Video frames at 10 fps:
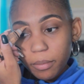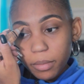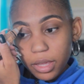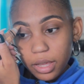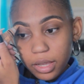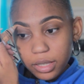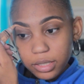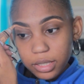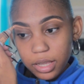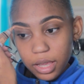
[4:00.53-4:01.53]

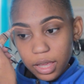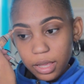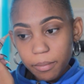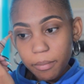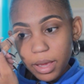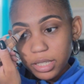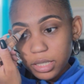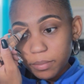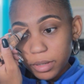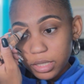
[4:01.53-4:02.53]
because it
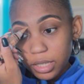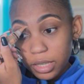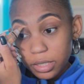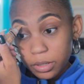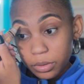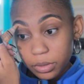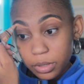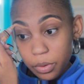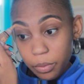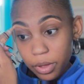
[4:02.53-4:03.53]
matches my skin tone
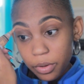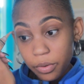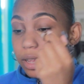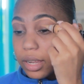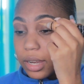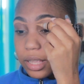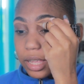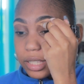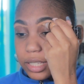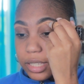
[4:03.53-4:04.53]
so well. And then I
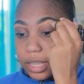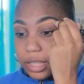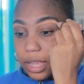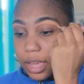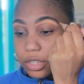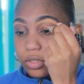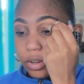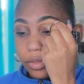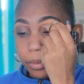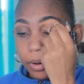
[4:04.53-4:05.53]
like to take the
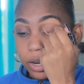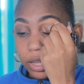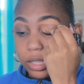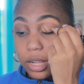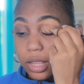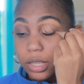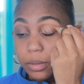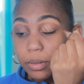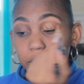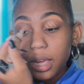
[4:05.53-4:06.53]
extra of the product and I
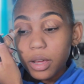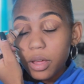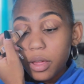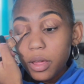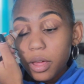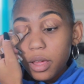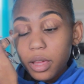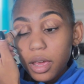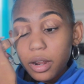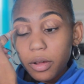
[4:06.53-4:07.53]
like to put that
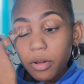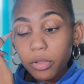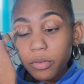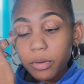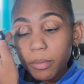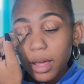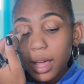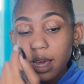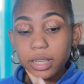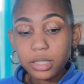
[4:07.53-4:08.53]
kind of all over my
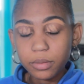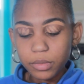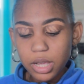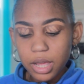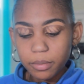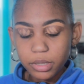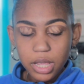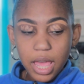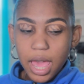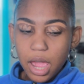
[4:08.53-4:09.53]
eyes sometimes.
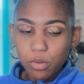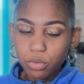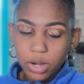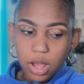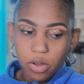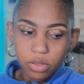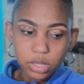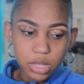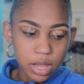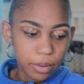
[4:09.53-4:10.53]
I don't do that all
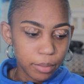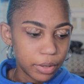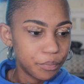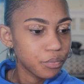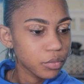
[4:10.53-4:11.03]
the time, but